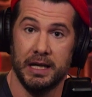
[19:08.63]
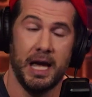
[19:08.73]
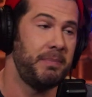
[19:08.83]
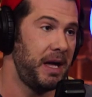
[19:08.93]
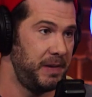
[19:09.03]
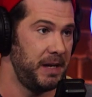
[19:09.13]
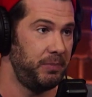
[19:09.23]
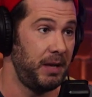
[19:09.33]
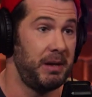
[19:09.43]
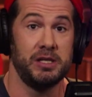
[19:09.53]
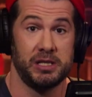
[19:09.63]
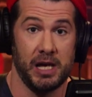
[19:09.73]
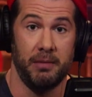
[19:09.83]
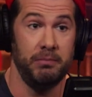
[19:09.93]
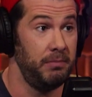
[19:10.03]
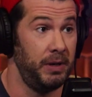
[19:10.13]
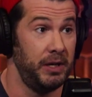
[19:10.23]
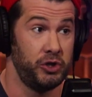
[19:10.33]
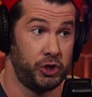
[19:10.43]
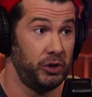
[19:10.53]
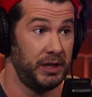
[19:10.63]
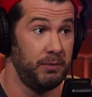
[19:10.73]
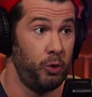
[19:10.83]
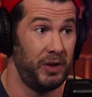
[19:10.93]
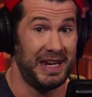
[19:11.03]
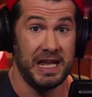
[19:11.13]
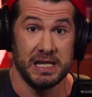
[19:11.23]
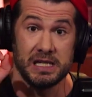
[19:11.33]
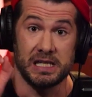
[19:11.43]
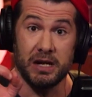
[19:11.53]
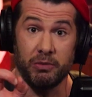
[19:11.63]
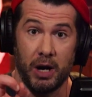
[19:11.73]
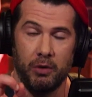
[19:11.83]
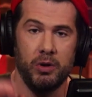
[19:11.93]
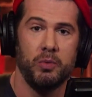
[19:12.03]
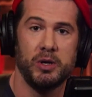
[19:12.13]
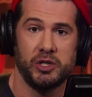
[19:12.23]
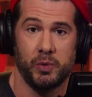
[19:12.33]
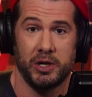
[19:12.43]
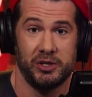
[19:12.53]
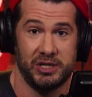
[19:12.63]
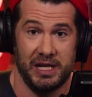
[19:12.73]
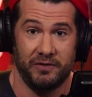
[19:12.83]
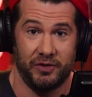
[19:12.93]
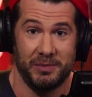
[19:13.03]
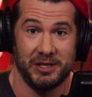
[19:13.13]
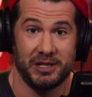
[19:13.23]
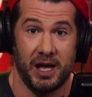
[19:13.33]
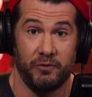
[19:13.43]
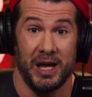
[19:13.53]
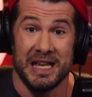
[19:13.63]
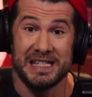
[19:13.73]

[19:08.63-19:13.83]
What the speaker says: And by people, I mean some, but certainly more than zero, which is what you're seeing from this convoy.